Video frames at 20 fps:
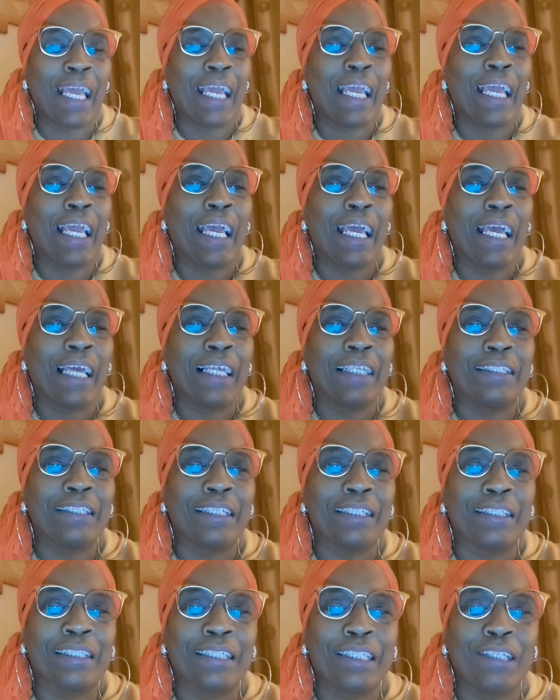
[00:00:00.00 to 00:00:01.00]
and
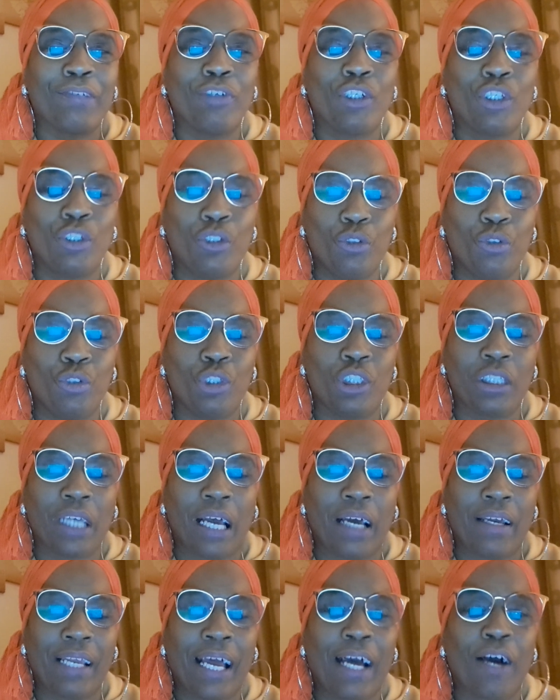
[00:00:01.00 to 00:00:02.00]
just give a huge
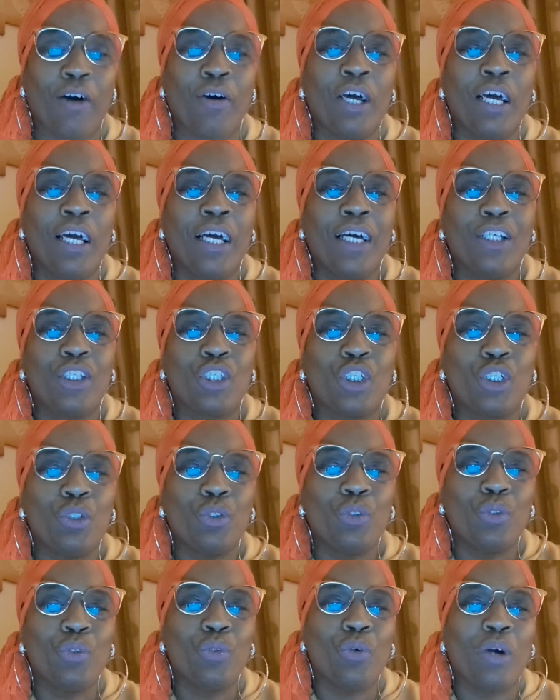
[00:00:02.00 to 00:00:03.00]
shout out
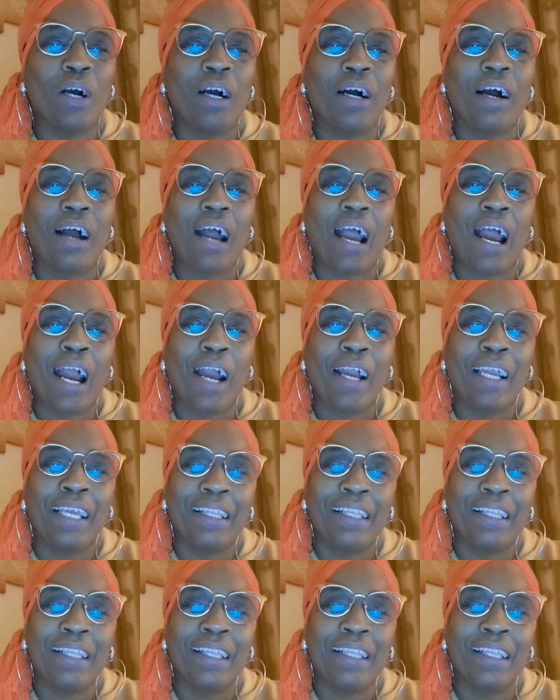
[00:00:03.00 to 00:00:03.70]
to our